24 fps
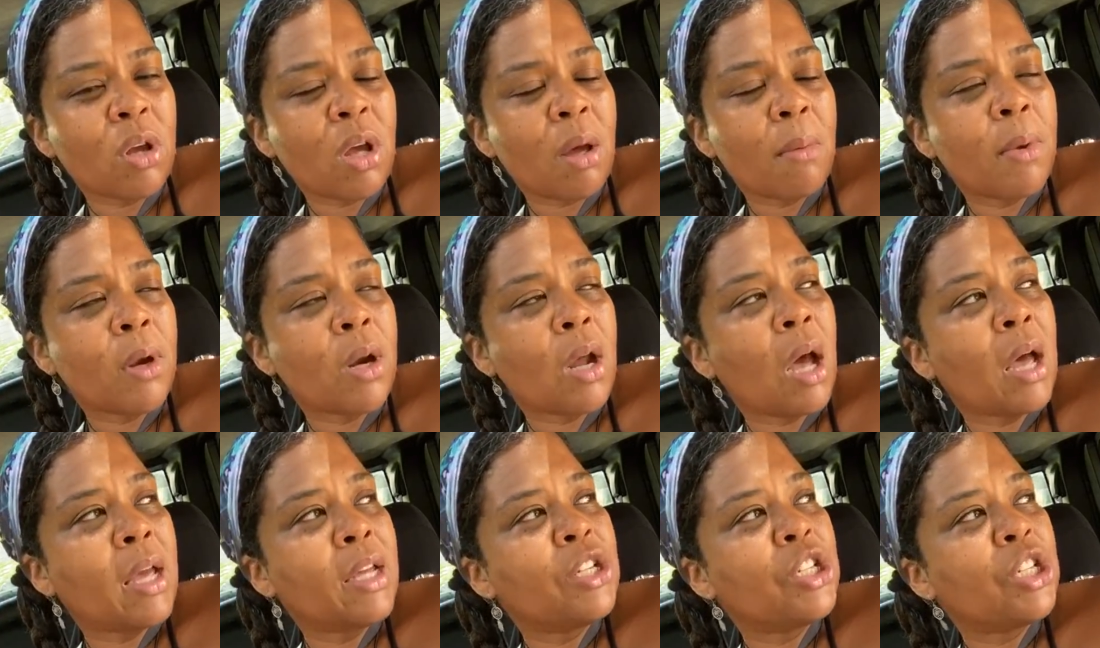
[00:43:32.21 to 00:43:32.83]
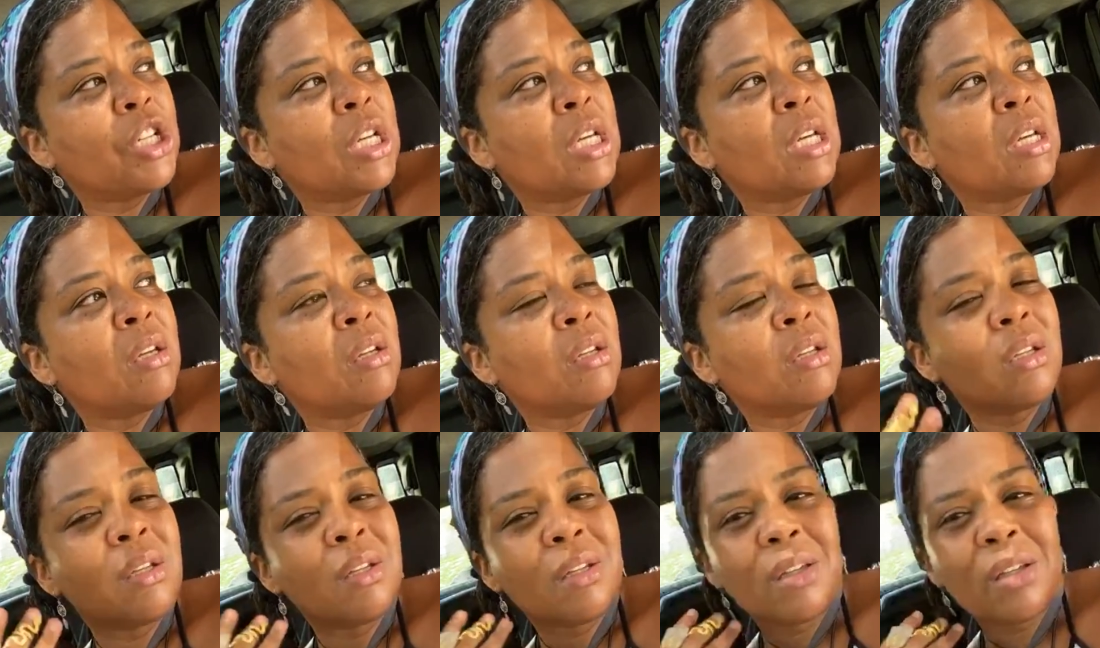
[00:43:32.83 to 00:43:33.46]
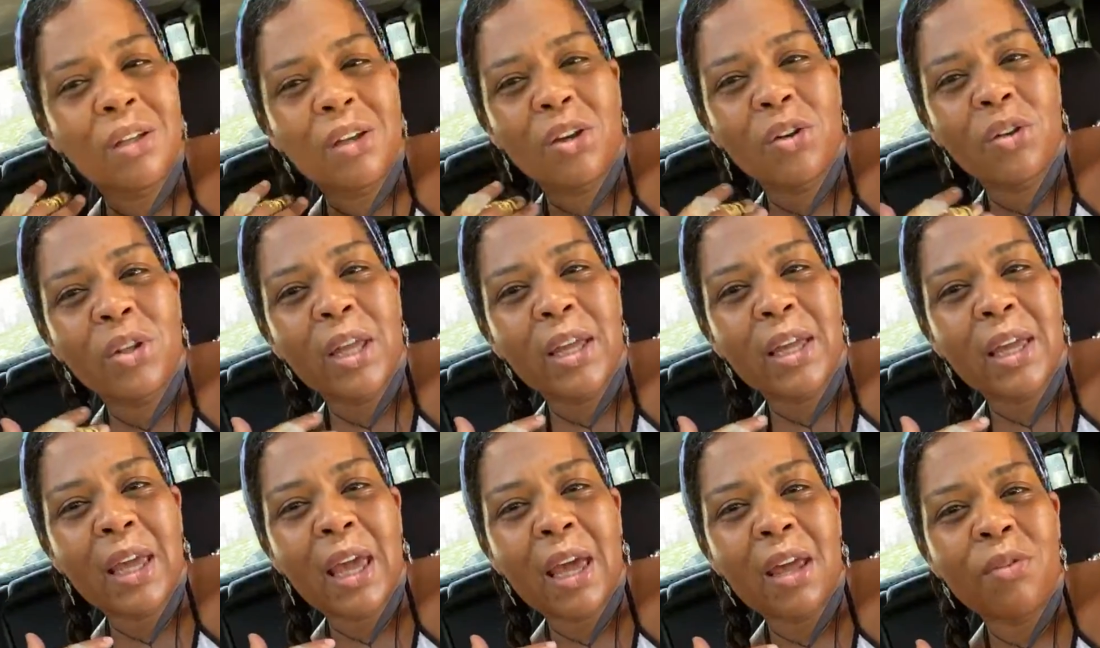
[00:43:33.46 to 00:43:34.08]
come on IG,
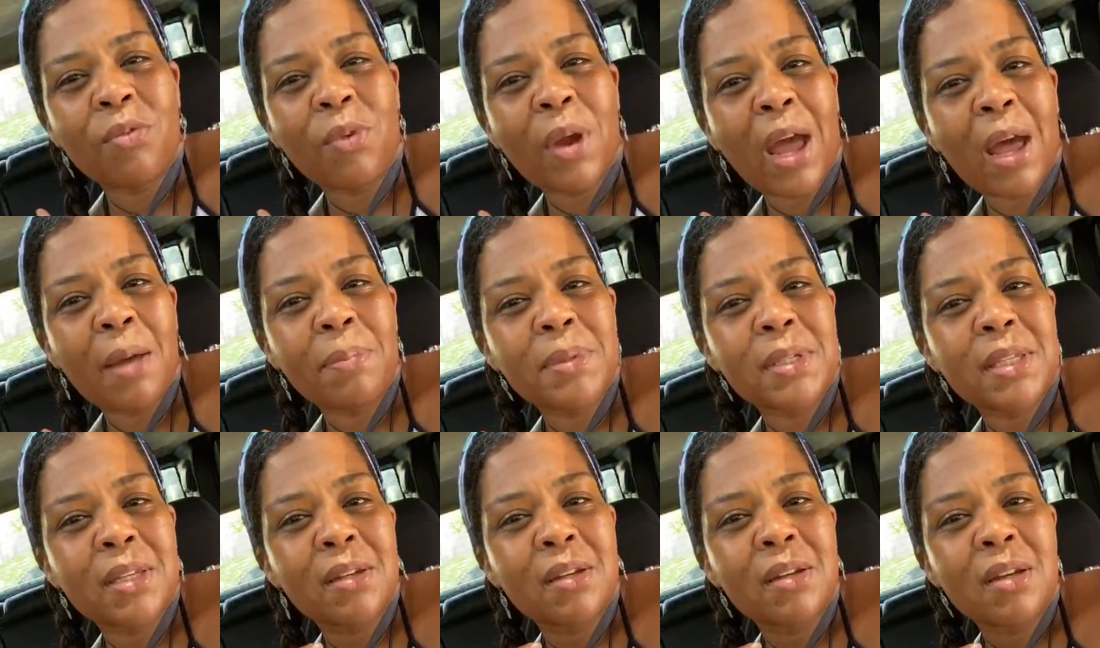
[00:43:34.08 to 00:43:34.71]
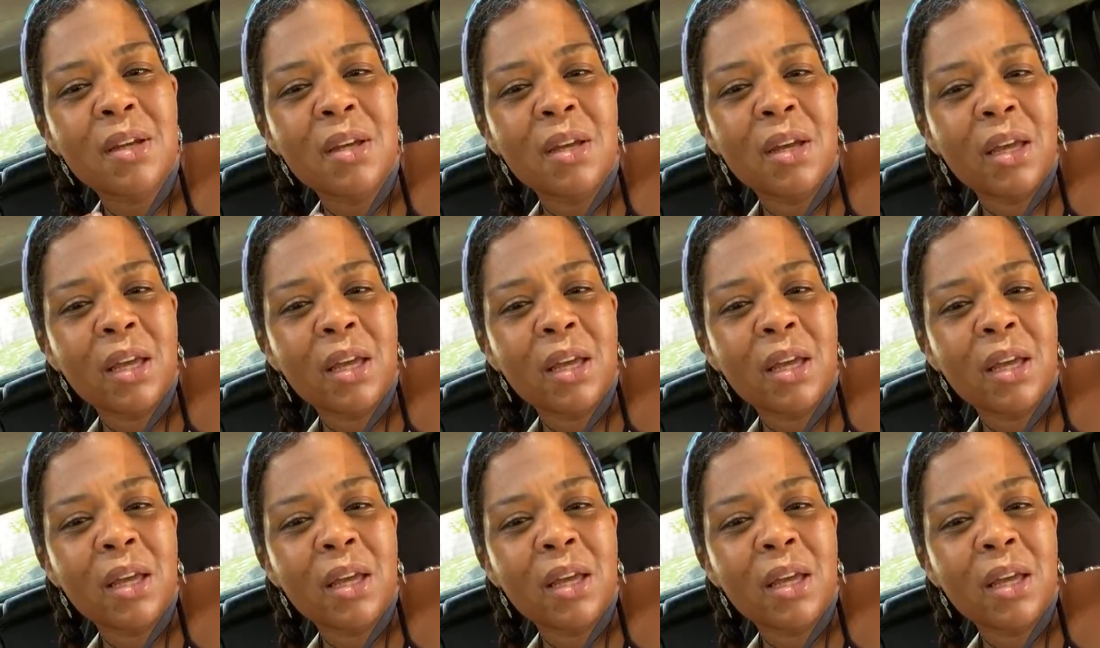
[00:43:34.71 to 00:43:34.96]
like head wraps and